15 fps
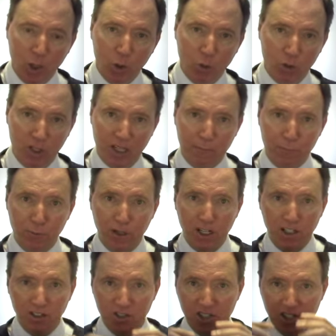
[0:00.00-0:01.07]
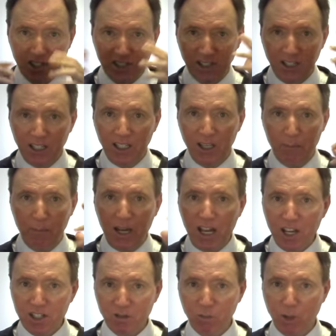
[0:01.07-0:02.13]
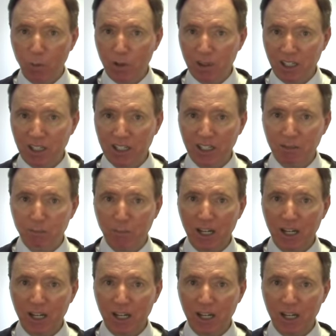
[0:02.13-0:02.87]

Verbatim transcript: We're not free to just imagine what we think it